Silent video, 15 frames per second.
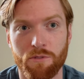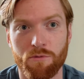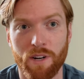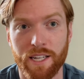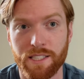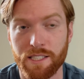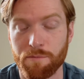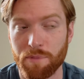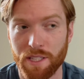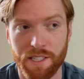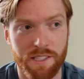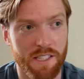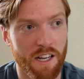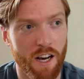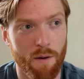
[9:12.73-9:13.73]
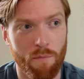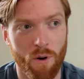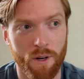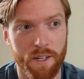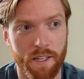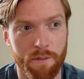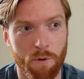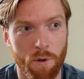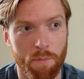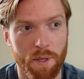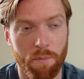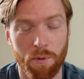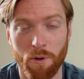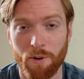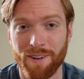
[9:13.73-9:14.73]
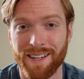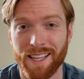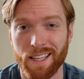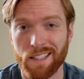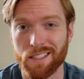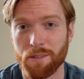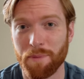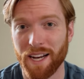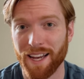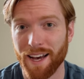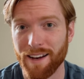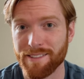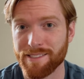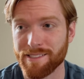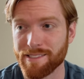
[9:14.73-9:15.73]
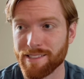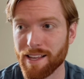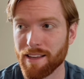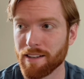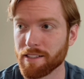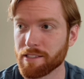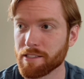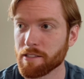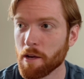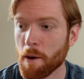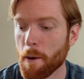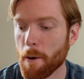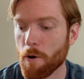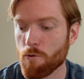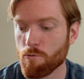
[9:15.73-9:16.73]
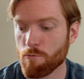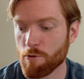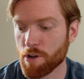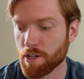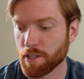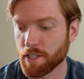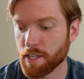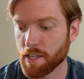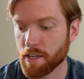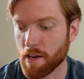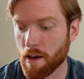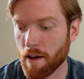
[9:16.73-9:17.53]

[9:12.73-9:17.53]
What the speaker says: crazy blazing hot market where people are in heat to buy houses, and it's really